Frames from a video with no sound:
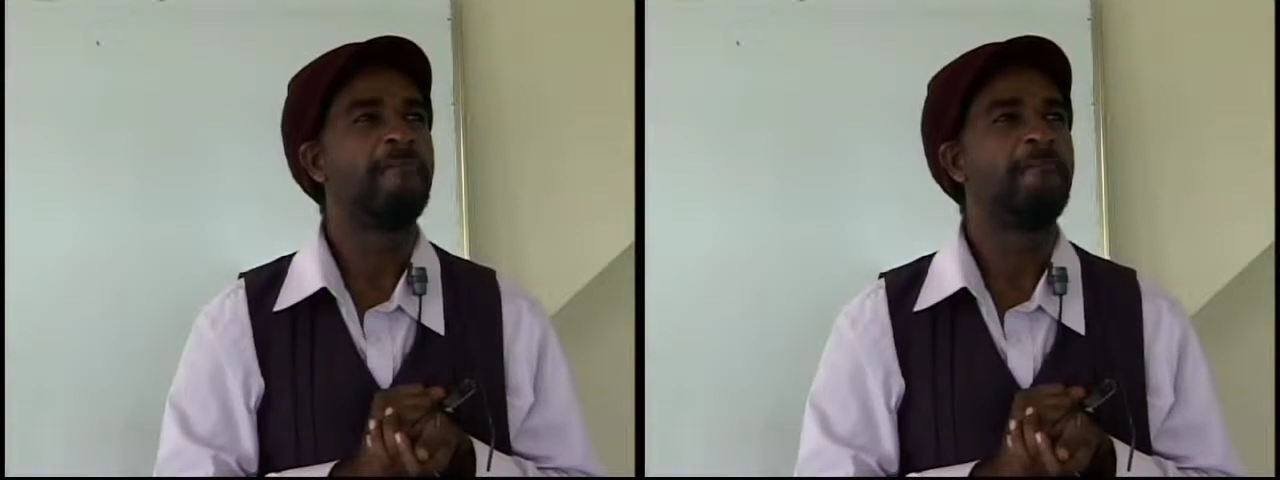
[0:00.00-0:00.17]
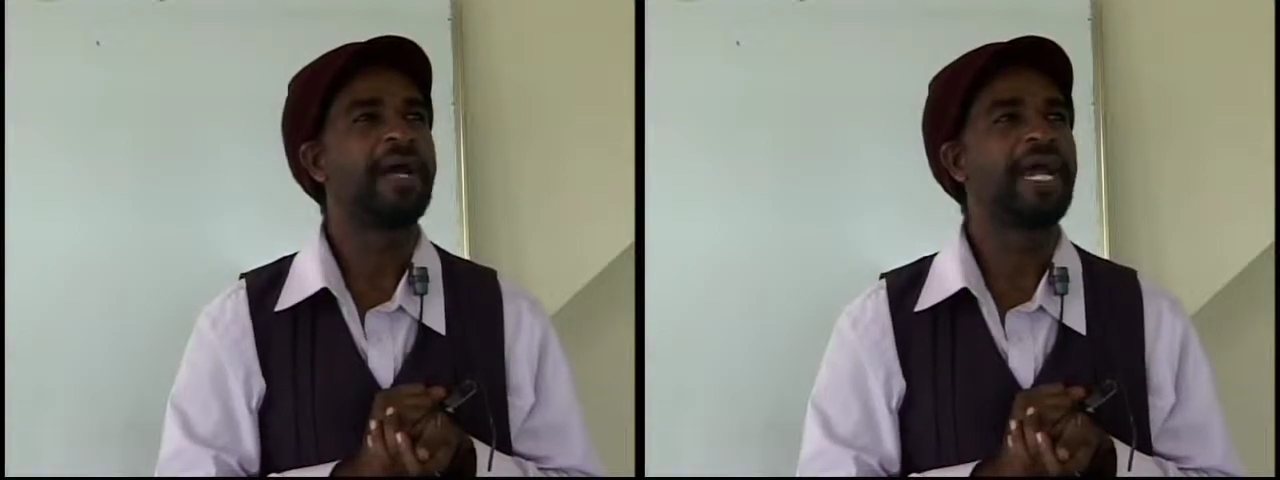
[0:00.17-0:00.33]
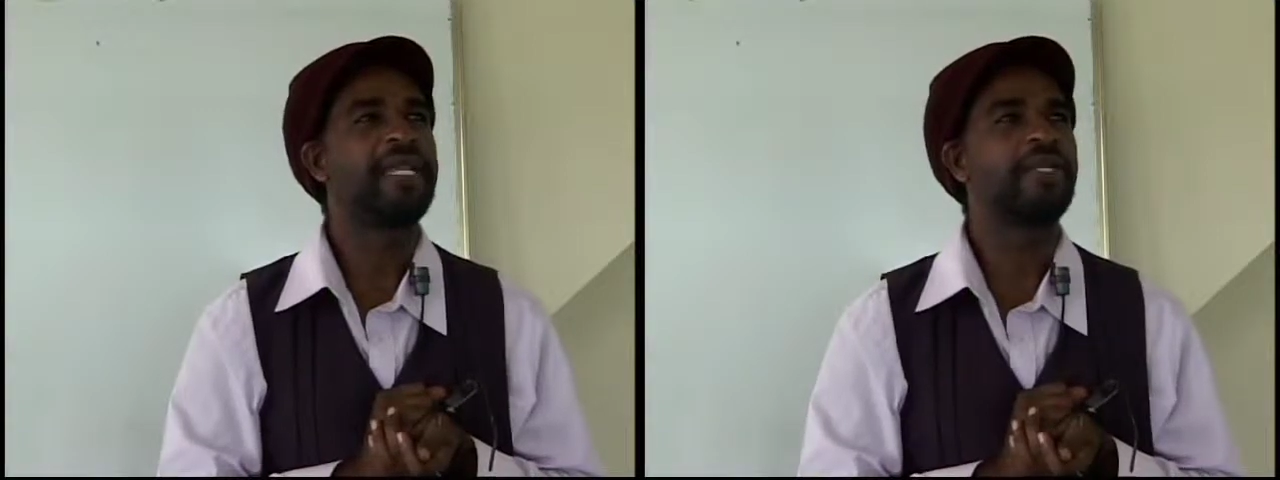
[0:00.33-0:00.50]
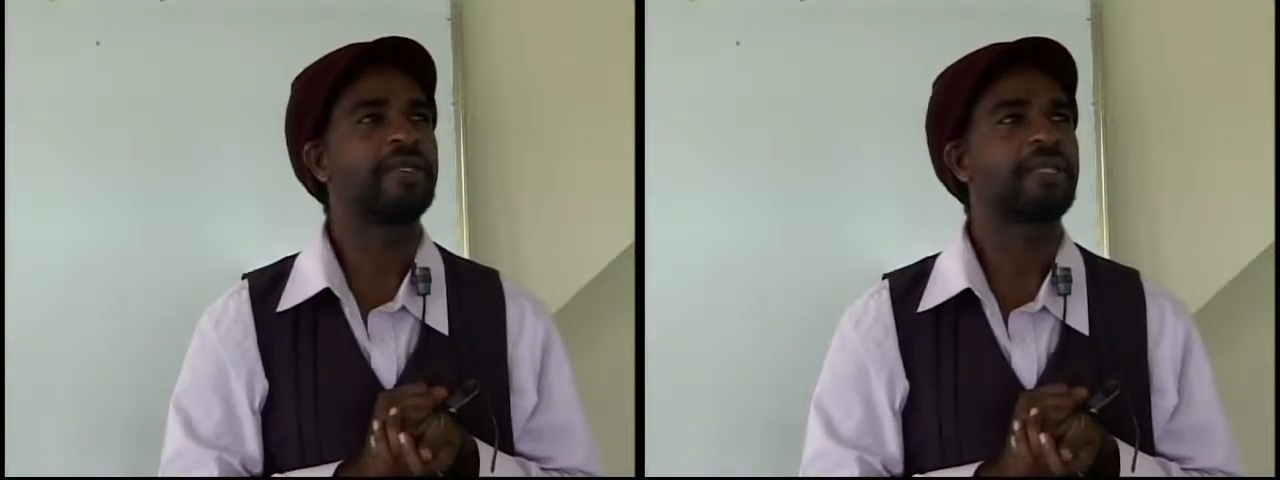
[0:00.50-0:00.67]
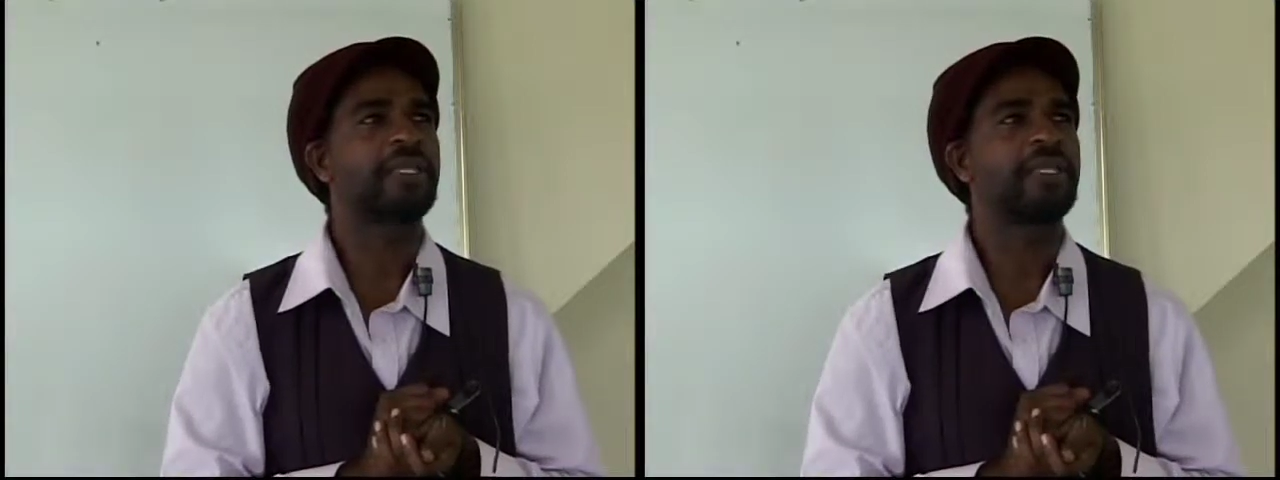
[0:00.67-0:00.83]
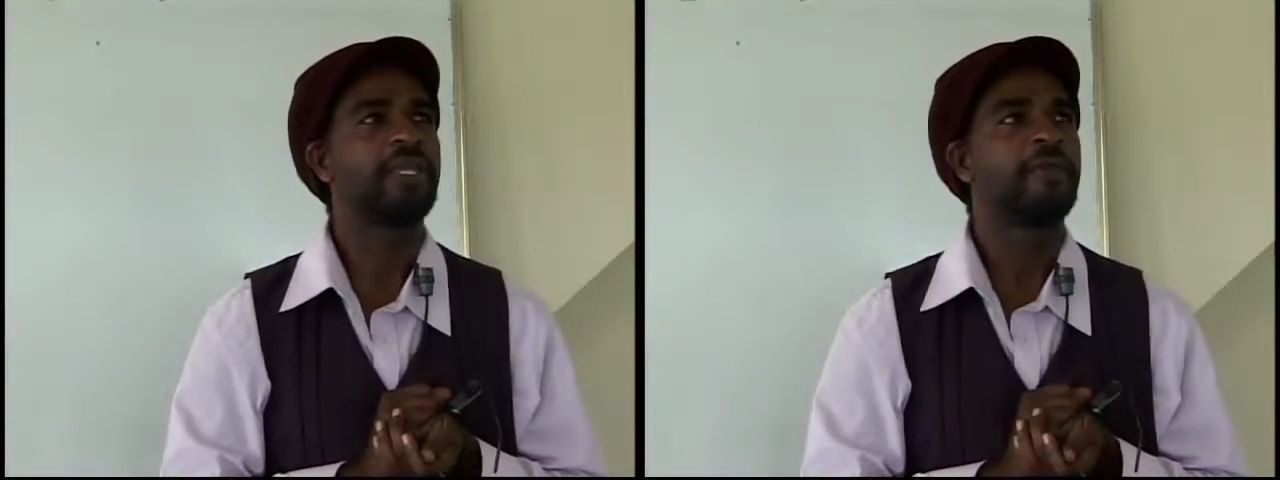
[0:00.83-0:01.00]

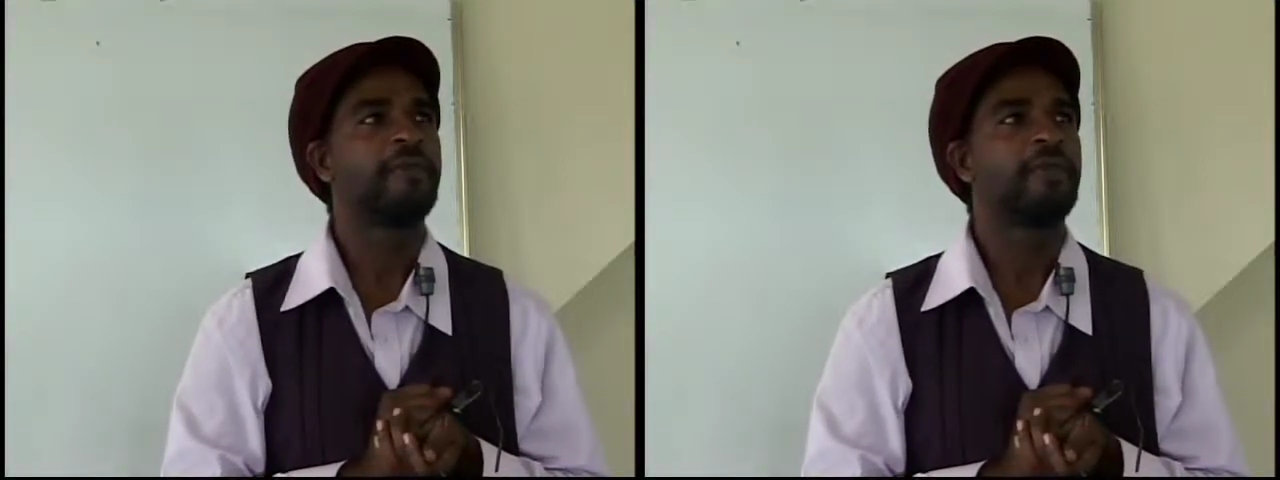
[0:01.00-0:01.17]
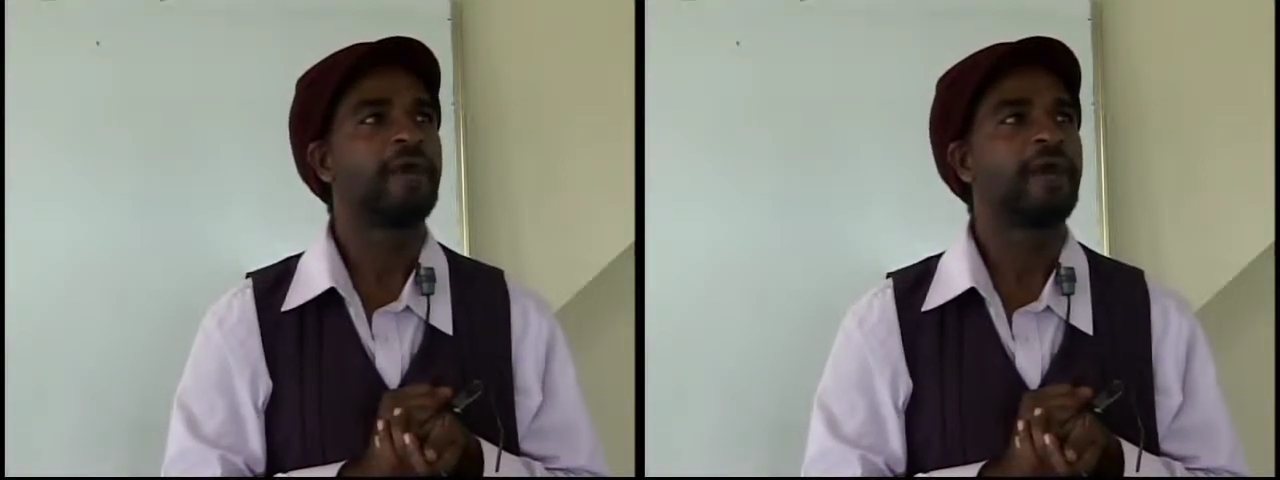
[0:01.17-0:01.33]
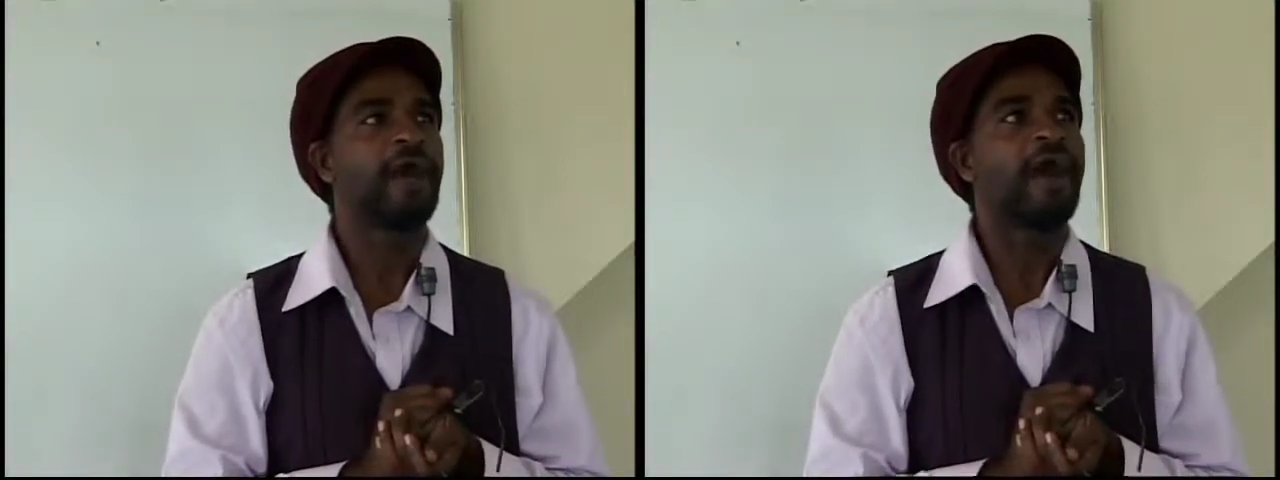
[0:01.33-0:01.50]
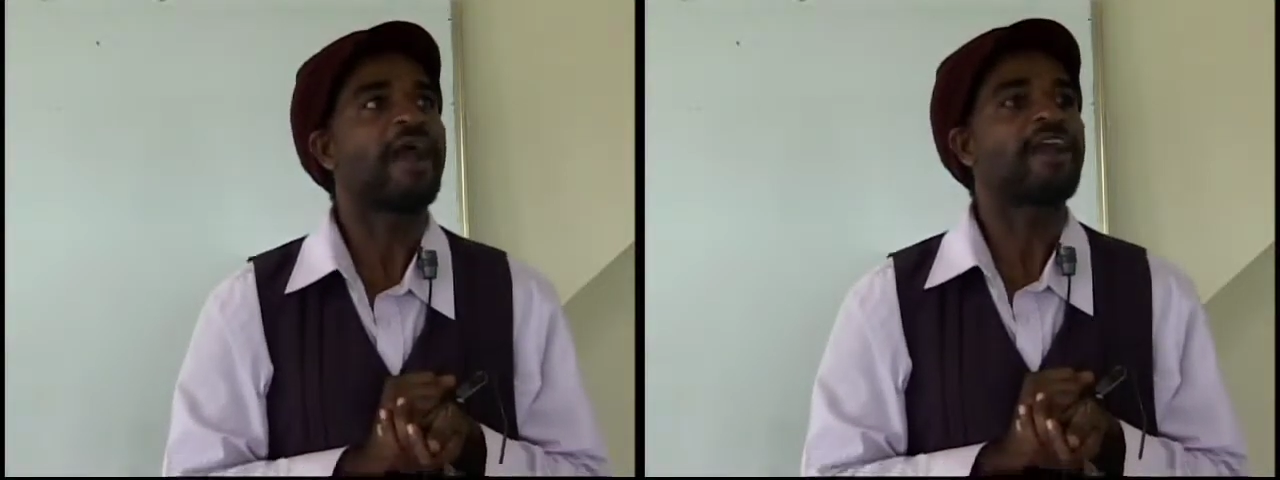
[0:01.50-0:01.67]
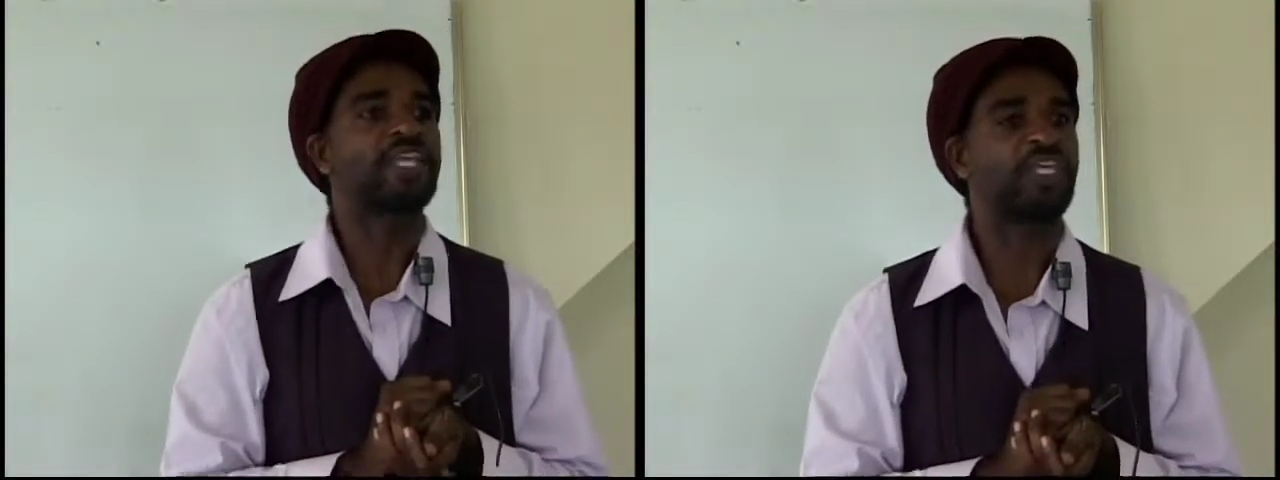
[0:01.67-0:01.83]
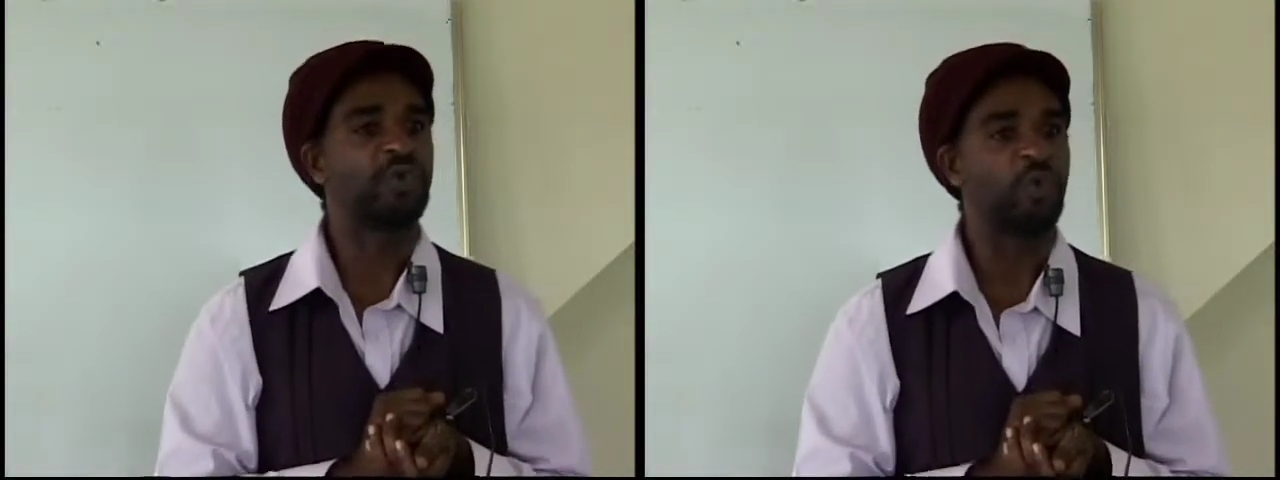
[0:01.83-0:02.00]
minus
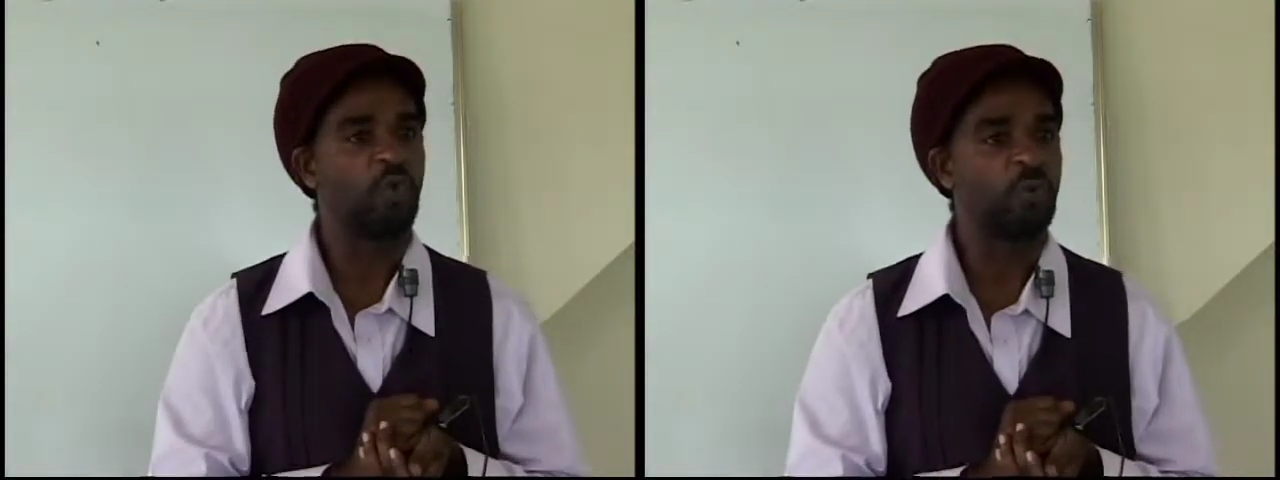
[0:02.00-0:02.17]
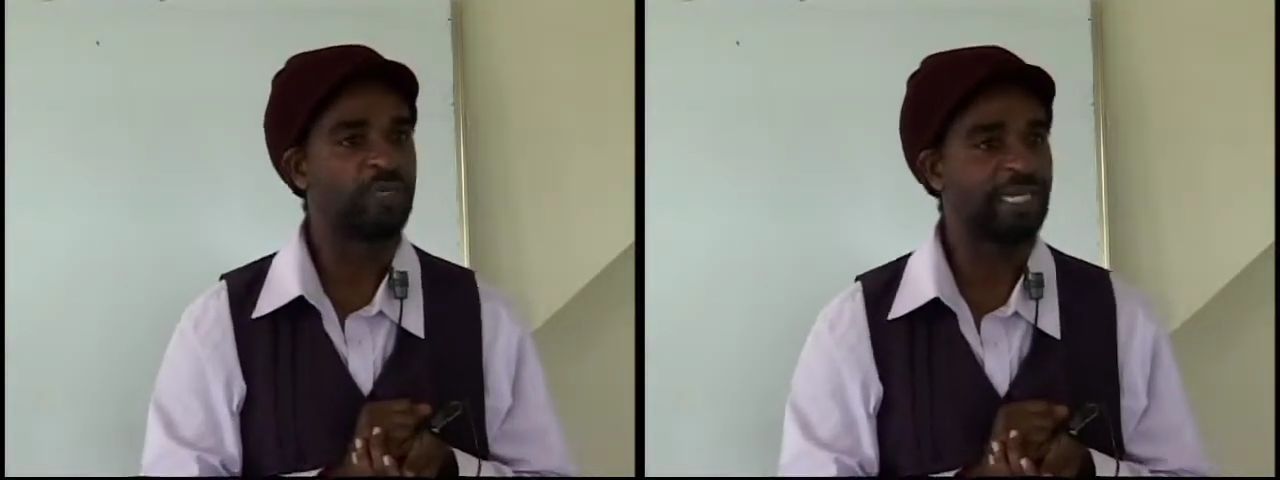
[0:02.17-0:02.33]
r cubed?